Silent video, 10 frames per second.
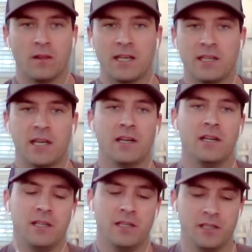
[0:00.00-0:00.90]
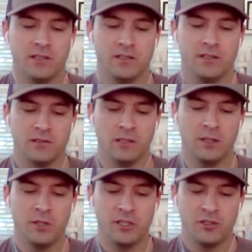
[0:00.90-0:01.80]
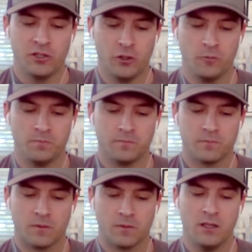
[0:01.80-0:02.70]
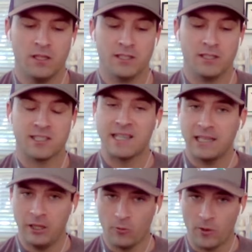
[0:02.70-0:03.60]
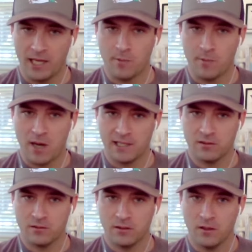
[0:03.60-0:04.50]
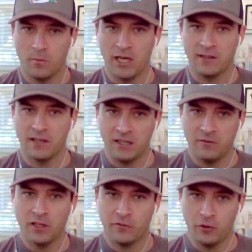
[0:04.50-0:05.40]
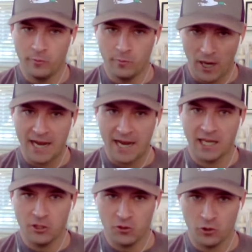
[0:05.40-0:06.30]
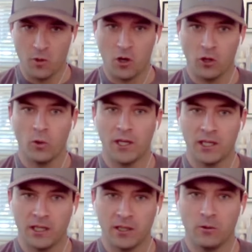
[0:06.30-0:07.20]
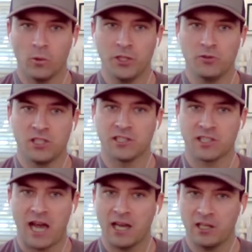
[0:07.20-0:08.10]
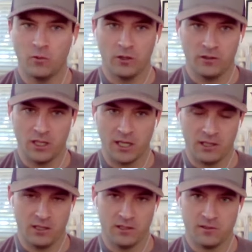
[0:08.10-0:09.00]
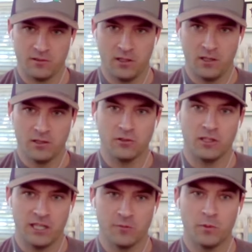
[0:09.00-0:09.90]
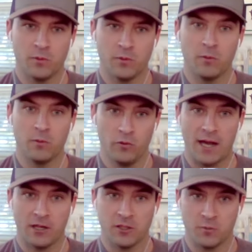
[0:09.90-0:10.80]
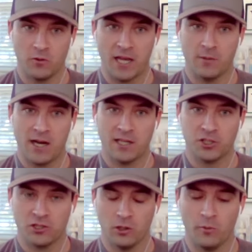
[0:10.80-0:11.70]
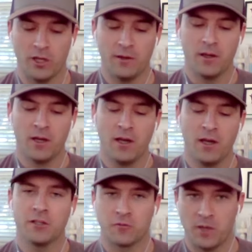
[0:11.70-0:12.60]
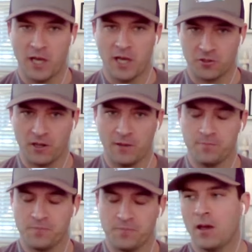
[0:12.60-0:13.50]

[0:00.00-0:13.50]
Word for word: That data is limited zoom. It's slightly randomized, meaning that even if you break it and you zoom all the way in, what you see is kind of where the duck is. So the data's been moved around, it's been randomized just a little bit, and it's from yesterday.